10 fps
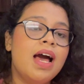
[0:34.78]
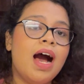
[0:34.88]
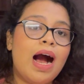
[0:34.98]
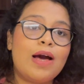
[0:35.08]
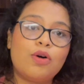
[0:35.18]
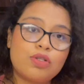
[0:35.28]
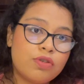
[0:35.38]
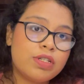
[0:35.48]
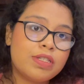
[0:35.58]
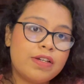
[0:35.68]
I also
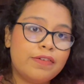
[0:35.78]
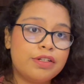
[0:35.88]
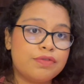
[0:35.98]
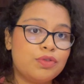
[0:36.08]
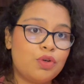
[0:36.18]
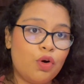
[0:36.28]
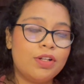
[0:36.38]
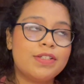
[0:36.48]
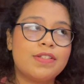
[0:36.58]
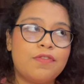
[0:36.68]
received interview
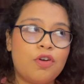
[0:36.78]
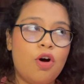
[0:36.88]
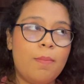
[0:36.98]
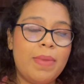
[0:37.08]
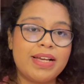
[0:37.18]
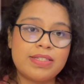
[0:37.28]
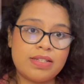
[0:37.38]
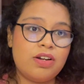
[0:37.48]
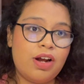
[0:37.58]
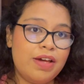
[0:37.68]
calls from
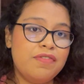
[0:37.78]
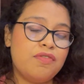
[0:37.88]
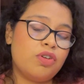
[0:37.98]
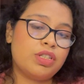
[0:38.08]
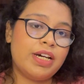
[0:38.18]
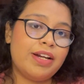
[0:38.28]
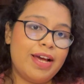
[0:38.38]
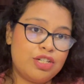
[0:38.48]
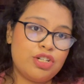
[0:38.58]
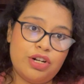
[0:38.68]
XLRI for their
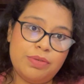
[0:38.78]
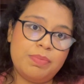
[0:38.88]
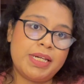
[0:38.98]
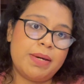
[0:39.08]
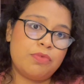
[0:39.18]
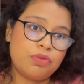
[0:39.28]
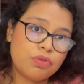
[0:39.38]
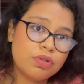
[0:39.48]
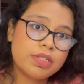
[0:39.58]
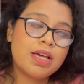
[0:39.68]
HR and BM
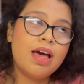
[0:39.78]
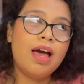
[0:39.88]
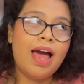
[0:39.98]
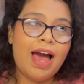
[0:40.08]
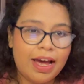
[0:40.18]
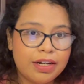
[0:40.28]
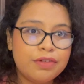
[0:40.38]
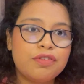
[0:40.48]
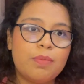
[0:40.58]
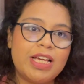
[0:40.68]
roles and
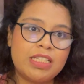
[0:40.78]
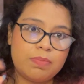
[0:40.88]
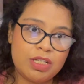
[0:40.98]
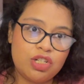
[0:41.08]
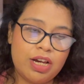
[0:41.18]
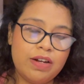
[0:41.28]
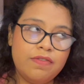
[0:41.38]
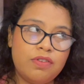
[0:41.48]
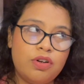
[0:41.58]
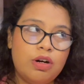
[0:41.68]
from SPGen
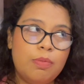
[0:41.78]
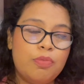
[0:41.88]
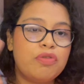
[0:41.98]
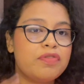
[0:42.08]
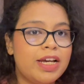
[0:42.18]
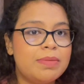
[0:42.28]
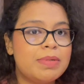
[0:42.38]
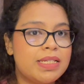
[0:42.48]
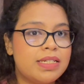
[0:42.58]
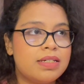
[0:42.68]
for a
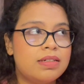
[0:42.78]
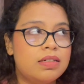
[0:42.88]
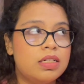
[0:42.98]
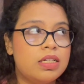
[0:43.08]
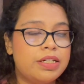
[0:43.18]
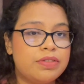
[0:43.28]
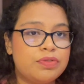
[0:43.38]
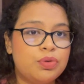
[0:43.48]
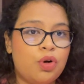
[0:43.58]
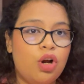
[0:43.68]
profile-based
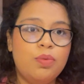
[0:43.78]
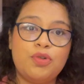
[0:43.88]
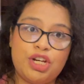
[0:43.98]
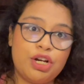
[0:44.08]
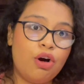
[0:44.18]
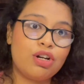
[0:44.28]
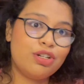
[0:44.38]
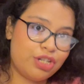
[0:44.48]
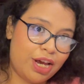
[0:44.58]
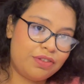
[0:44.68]
interview call which I got
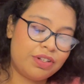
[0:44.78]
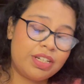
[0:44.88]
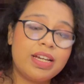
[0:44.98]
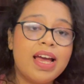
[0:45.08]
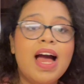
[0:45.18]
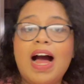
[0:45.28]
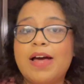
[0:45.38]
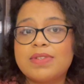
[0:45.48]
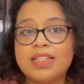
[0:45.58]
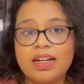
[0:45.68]
in January.
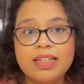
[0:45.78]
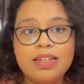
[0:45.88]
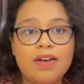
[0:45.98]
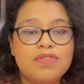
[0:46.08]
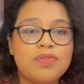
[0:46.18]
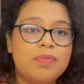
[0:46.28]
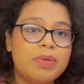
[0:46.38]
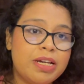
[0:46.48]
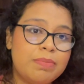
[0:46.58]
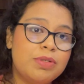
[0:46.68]
I was lucky enough to have
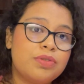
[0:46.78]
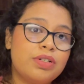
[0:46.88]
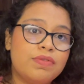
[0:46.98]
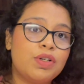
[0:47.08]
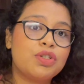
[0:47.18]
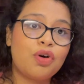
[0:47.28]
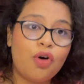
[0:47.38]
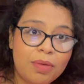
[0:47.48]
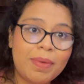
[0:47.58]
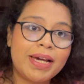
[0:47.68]
been able to convert
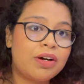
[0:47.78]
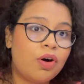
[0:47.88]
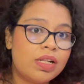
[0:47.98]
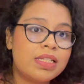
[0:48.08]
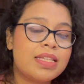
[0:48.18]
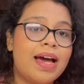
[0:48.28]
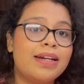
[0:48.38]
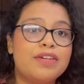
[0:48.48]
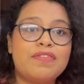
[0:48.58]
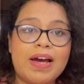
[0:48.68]
all my calls,
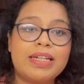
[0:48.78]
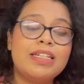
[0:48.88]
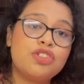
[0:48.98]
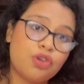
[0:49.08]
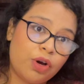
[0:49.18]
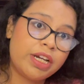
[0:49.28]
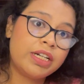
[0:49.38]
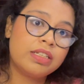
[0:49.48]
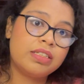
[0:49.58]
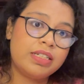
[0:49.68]
and I finally
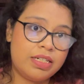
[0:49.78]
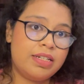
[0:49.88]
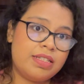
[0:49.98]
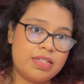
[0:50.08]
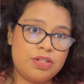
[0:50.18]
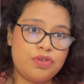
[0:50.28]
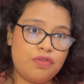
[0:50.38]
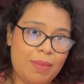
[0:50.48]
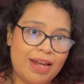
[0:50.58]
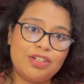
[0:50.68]
joined the Indian Institute
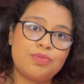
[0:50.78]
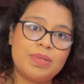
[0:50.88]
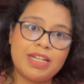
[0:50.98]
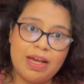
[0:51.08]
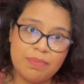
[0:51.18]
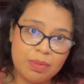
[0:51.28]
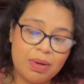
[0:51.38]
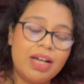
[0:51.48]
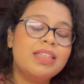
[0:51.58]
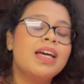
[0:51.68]
of Management
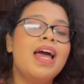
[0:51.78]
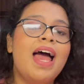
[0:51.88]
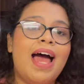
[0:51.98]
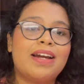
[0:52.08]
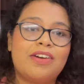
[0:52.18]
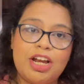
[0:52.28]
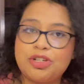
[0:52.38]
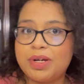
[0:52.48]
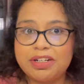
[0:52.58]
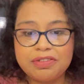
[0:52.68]
Ahmedabad and
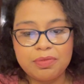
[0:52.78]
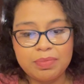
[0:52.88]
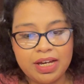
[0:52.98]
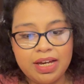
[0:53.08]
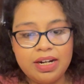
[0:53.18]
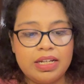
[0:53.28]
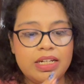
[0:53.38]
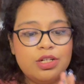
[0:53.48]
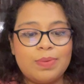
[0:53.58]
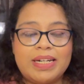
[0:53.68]
graduated from there
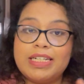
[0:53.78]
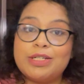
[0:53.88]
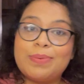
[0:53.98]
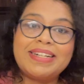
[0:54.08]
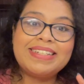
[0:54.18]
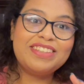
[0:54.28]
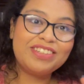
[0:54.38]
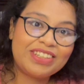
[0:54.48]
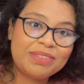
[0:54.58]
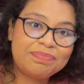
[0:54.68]
in
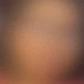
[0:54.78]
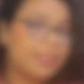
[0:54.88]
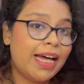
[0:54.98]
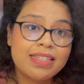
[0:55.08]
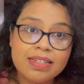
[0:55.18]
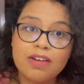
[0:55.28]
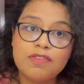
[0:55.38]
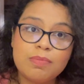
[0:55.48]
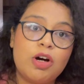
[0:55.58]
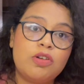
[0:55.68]
2023. But that's enough
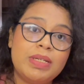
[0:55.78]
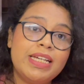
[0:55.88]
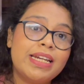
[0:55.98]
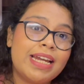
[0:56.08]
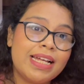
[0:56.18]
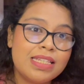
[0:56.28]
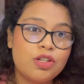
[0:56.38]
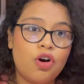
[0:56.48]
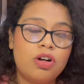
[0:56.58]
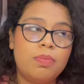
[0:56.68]
about me, and let's
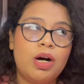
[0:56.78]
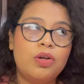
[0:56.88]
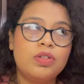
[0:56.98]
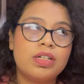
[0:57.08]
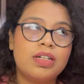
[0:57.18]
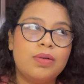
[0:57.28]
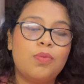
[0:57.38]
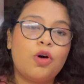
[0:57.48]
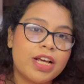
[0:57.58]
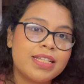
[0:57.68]
talk about
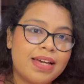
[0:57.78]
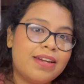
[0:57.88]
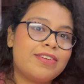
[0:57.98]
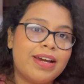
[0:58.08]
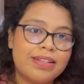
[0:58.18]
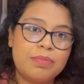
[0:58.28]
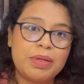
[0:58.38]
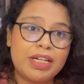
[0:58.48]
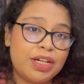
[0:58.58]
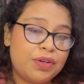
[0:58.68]
what I said right at the
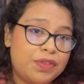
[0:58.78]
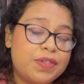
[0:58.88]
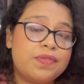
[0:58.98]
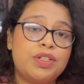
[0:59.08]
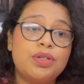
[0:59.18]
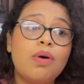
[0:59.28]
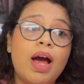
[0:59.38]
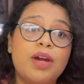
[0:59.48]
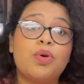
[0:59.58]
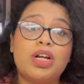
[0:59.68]
beginning of this video
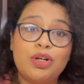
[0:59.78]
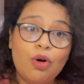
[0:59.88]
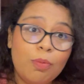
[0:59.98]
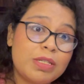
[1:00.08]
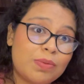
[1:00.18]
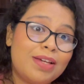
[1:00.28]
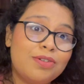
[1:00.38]
and what I hope is why you